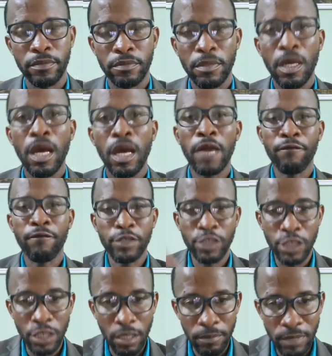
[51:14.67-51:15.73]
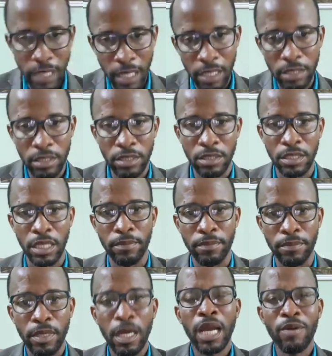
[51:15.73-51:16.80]
and for GCOM to handle at this time.
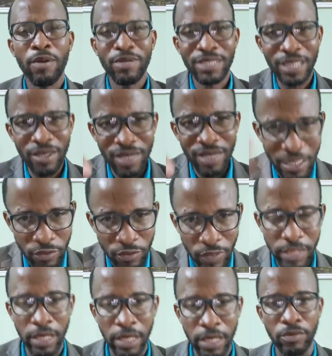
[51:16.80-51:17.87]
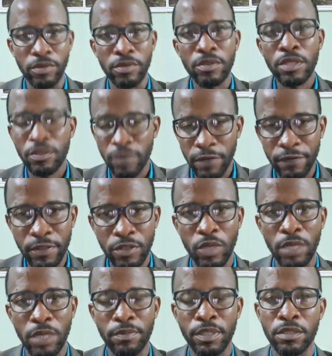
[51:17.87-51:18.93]
And I will tell you that right now in reference to what I'm
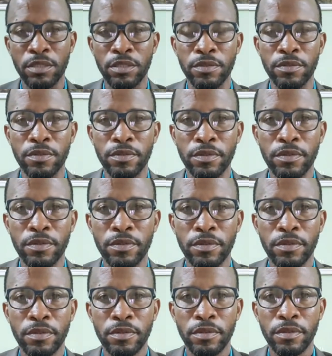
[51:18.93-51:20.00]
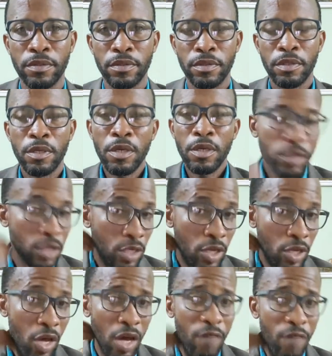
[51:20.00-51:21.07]
saying to you. The
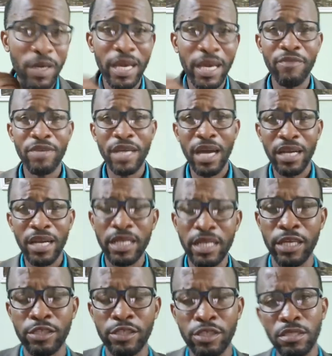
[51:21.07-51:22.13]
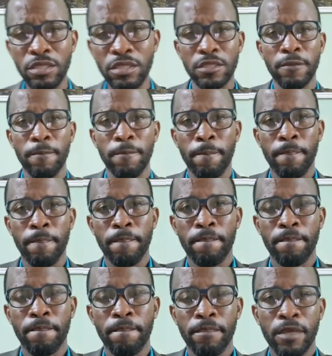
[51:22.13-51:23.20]
law of Guyana regarding elections
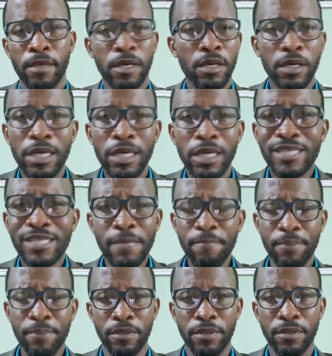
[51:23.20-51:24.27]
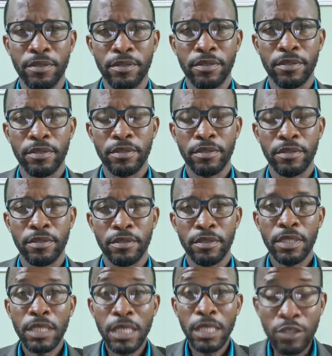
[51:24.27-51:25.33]
is simple.
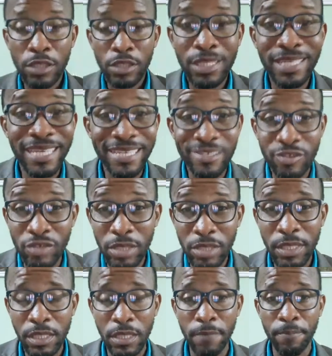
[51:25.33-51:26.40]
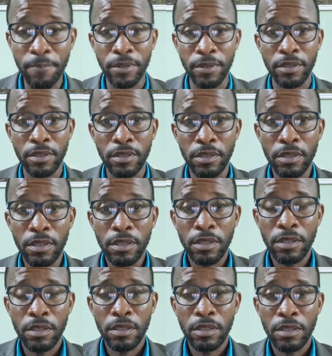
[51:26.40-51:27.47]
It is extremely simple.
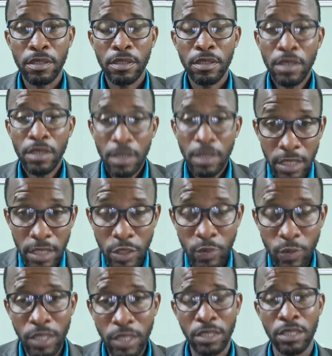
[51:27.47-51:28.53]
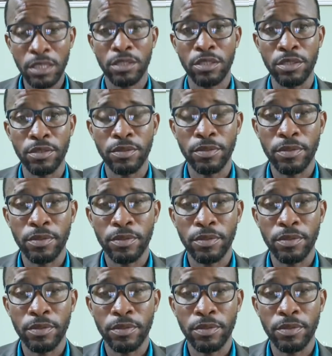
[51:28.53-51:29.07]
This is what it says to you.